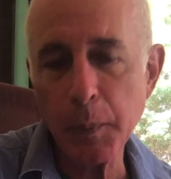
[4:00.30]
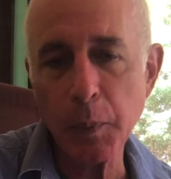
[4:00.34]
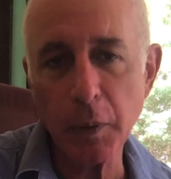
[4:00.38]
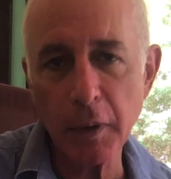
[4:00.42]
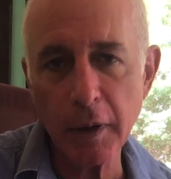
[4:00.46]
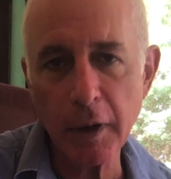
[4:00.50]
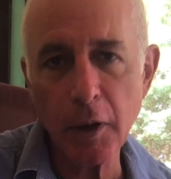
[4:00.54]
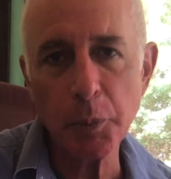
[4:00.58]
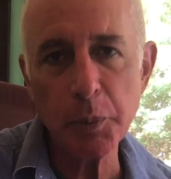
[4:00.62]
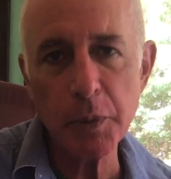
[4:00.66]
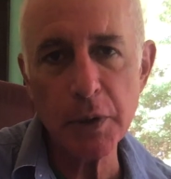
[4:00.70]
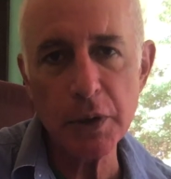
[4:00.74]
will
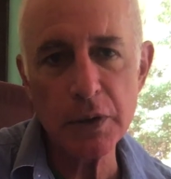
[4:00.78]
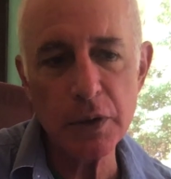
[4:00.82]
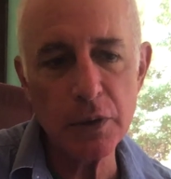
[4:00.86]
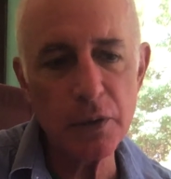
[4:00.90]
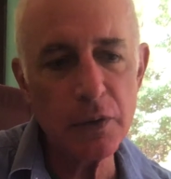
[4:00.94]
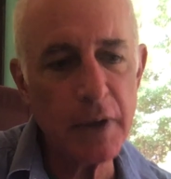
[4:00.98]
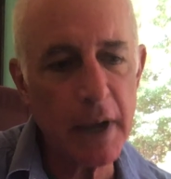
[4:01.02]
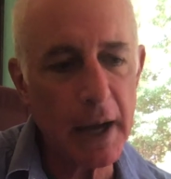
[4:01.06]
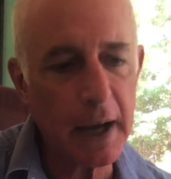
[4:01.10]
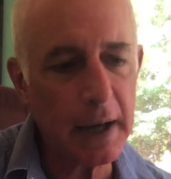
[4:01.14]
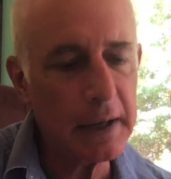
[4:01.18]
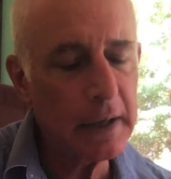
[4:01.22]
help you
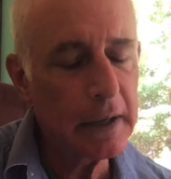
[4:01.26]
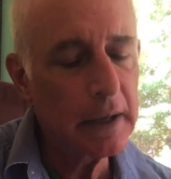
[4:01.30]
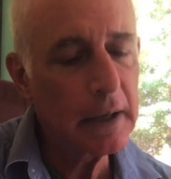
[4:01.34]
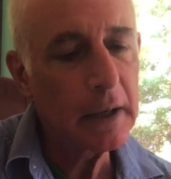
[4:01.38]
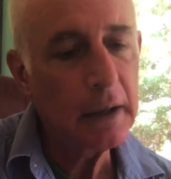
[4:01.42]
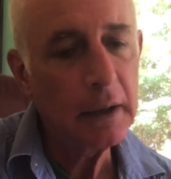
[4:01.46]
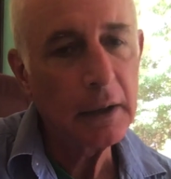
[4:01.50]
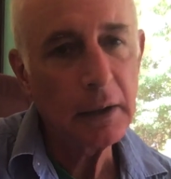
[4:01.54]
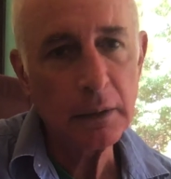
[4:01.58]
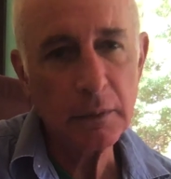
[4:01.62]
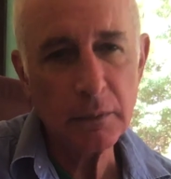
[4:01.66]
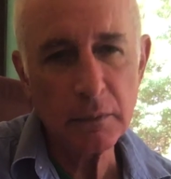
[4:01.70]
do that.
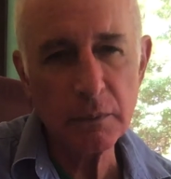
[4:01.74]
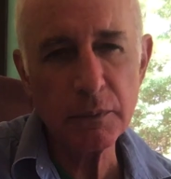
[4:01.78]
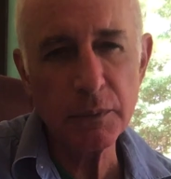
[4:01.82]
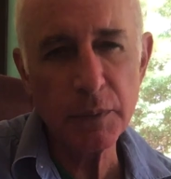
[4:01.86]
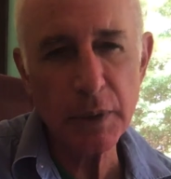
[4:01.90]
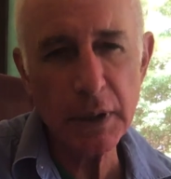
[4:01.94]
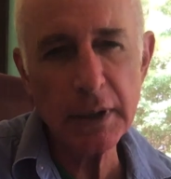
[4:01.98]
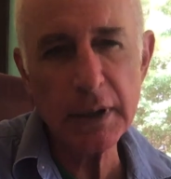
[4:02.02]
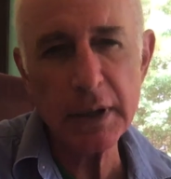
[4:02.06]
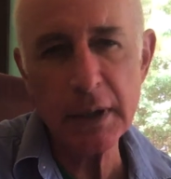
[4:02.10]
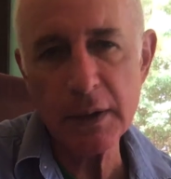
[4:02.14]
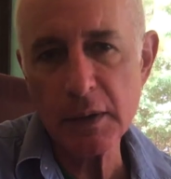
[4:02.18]

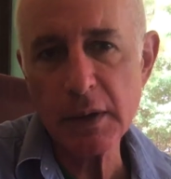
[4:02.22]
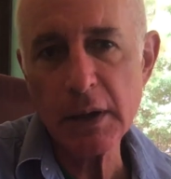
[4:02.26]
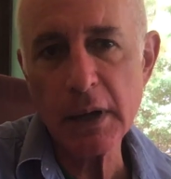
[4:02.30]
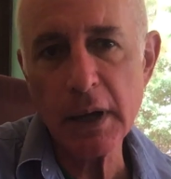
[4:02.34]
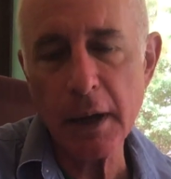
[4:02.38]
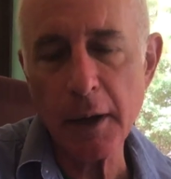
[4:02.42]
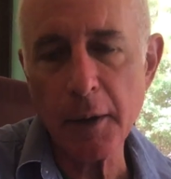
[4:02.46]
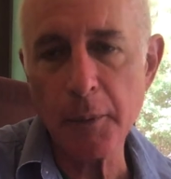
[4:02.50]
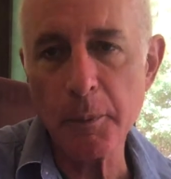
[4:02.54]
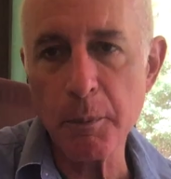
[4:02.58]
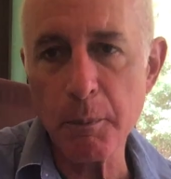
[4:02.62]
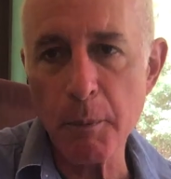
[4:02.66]
Really,
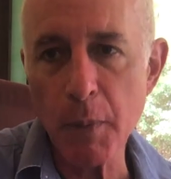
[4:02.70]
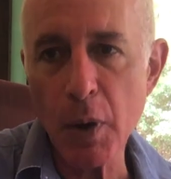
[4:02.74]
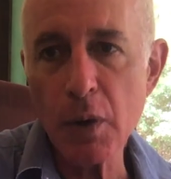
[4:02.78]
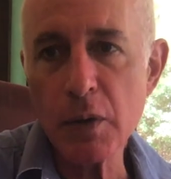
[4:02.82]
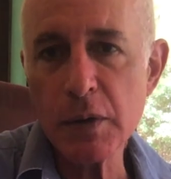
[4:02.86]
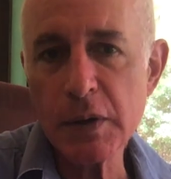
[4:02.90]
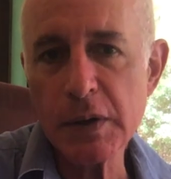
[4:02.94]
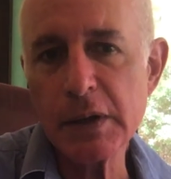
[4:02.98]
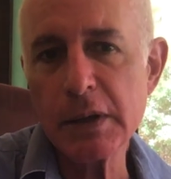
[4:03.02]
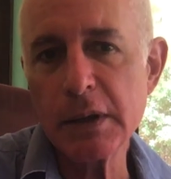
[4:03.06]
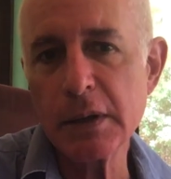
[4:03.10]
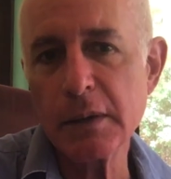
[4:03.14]

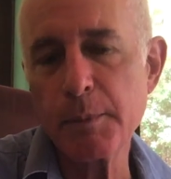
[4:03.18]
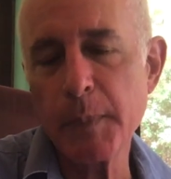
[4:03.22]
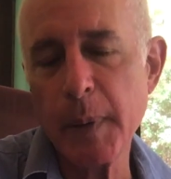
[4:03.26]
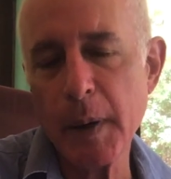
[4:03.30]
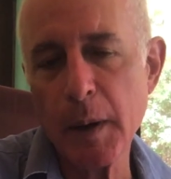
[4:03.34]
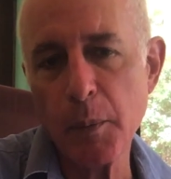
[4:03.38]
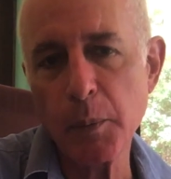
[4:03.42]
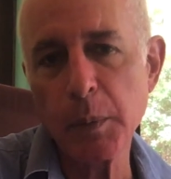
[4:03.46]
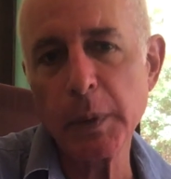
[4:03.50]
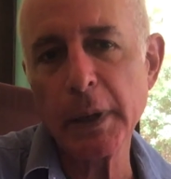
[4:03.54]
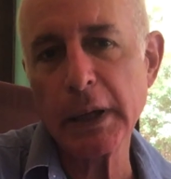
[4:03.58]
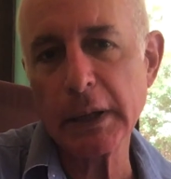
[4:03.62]
most
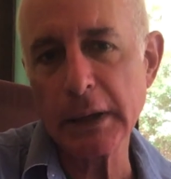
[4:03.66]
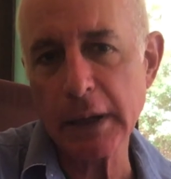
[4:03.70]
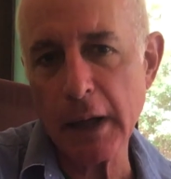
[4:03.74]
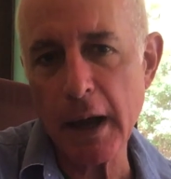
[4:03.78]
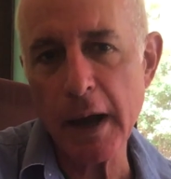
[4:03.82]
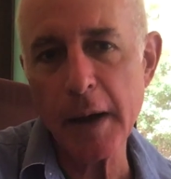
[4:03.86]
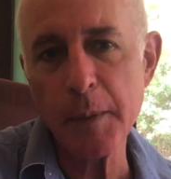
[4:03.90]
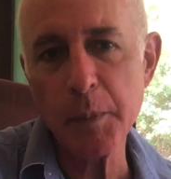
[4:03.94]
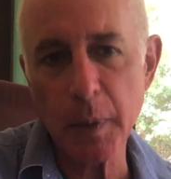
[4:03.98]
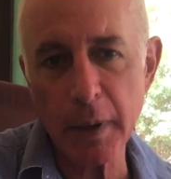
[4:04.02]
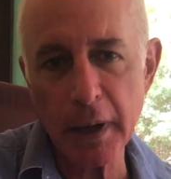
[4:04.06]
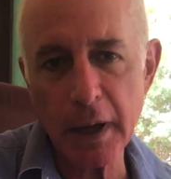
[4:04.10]
public
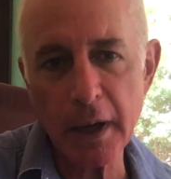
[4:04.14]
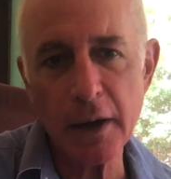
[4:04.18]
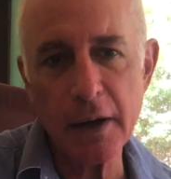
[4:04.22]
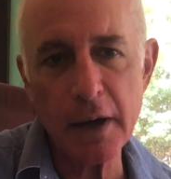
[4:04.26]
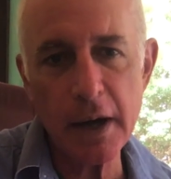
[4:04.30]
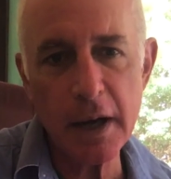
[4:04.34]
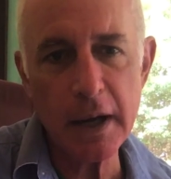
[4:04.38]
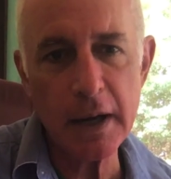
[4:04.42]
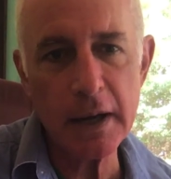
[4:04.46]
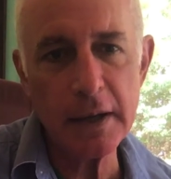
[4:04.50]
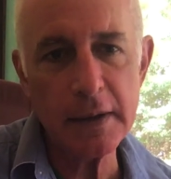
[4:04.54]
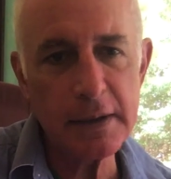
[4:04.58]

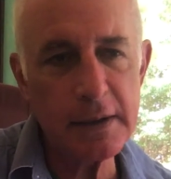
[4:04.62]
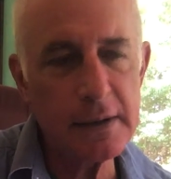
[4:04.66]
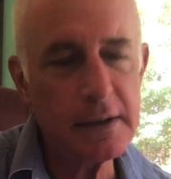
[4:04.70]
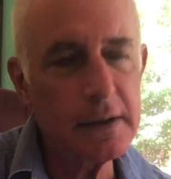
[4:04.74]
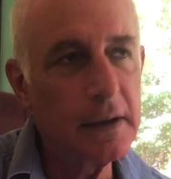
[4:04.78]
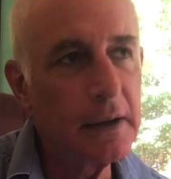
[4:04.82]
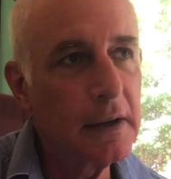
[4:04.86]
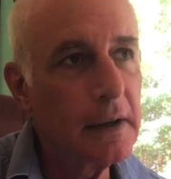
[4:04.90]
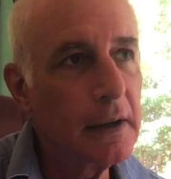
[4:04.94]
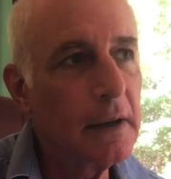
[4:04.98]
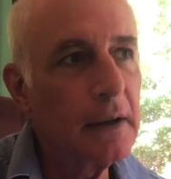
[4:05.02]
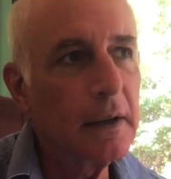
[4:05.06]
libraries,
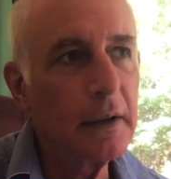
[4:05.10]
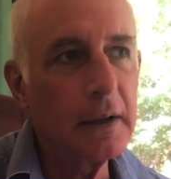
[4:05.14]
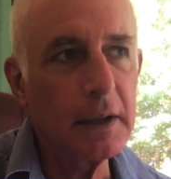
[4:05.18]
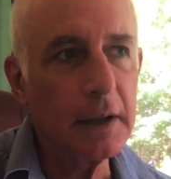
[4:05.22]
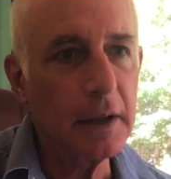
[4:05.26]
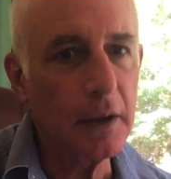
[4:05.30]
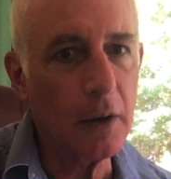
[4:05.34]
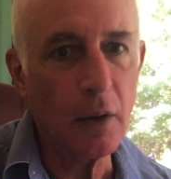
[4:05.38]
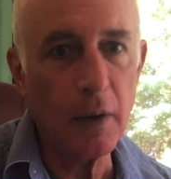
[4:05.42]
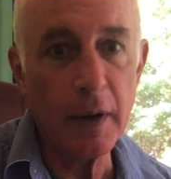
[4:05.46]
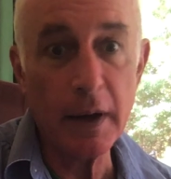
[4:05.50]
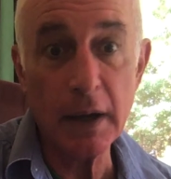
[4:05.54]

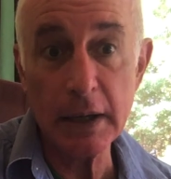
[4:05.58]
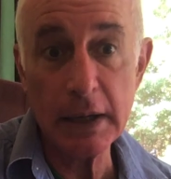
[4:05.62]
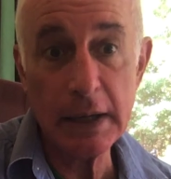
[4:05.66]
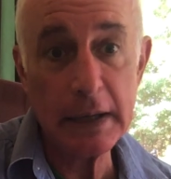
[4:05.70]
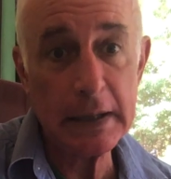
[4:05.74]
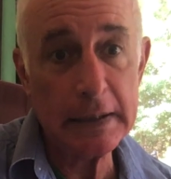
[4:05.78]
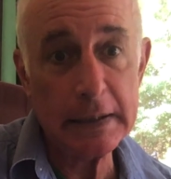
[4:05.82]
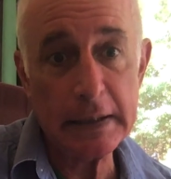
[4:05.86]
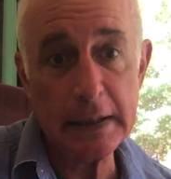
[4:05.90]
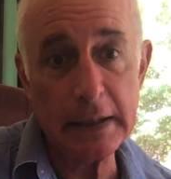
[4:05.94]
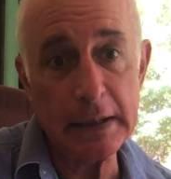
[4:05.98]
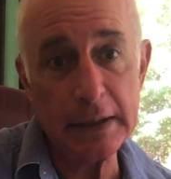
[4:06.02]
and
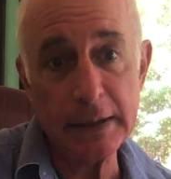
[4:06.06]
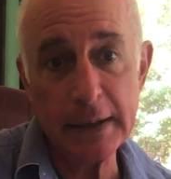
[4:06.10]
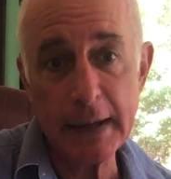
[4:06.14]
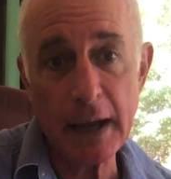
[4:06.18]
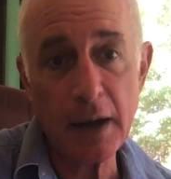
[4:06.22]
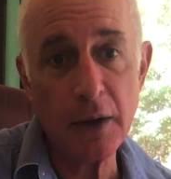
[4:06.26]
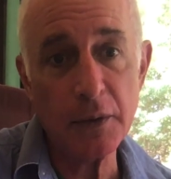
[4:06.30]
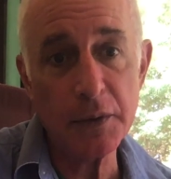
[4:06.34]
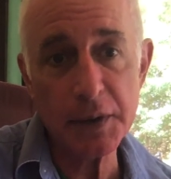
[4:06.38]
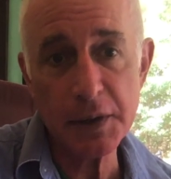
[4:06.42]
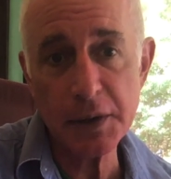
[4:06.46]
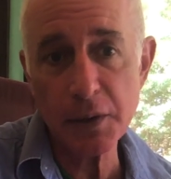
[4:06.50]
any
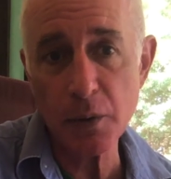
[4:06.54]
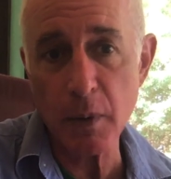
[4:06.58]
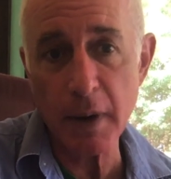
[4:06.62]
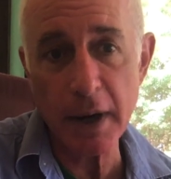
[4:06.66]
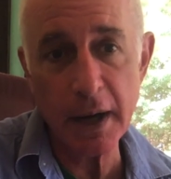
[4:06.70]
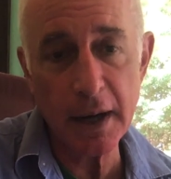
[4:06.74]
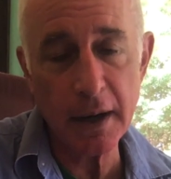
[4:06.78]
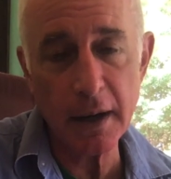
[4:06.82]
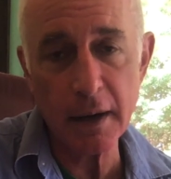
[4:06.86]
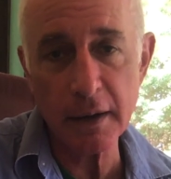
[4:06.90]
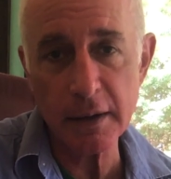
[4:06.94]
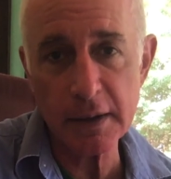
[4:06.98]
town
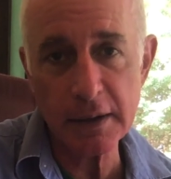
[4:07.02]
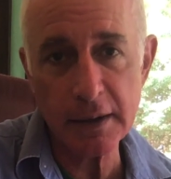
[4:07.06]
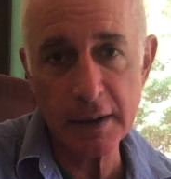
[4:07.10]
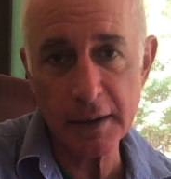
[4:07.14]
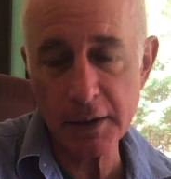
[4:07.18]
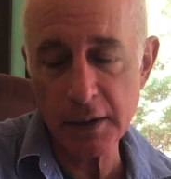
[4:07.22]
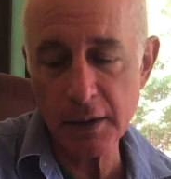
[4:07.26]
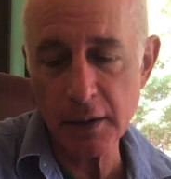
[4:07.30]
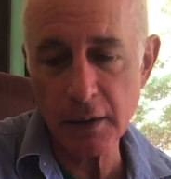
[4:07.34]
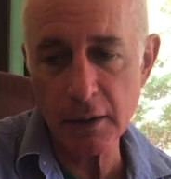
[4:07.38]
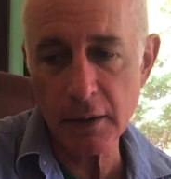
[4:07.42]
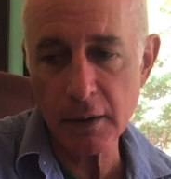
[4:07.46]
square is
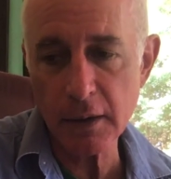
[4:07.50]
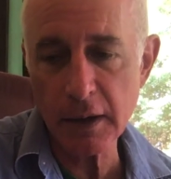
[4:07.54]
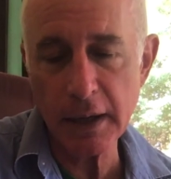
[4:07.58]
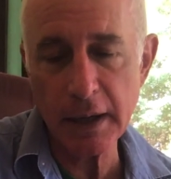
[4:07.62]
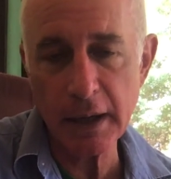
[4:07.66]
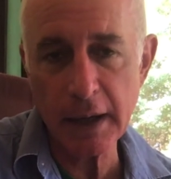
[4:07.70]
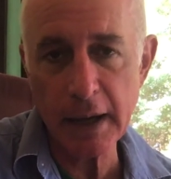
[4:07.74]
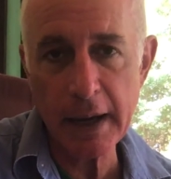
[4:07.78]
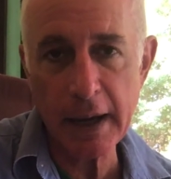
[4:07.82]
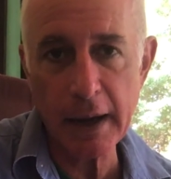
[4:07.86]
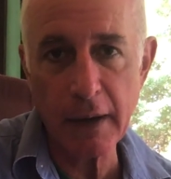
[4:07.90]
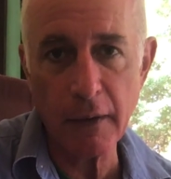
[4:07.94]
you're
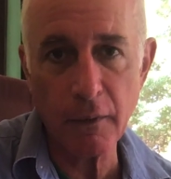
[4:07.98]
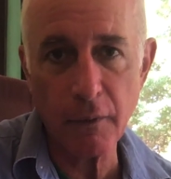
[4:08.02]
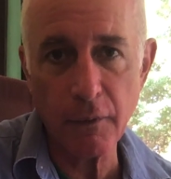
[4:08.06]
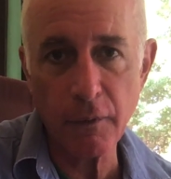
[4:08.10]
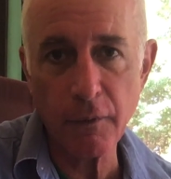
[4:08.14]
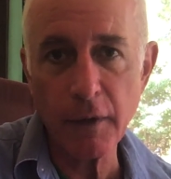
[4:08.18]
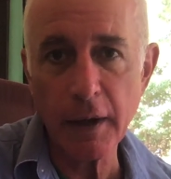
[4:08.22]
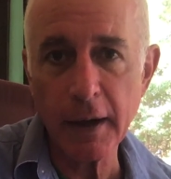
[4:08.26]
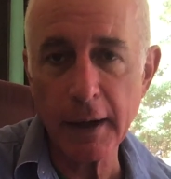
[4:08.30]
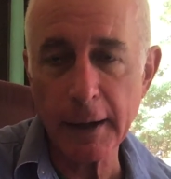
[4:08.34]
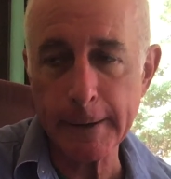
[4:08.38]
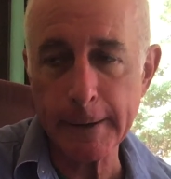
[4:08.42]
gonna have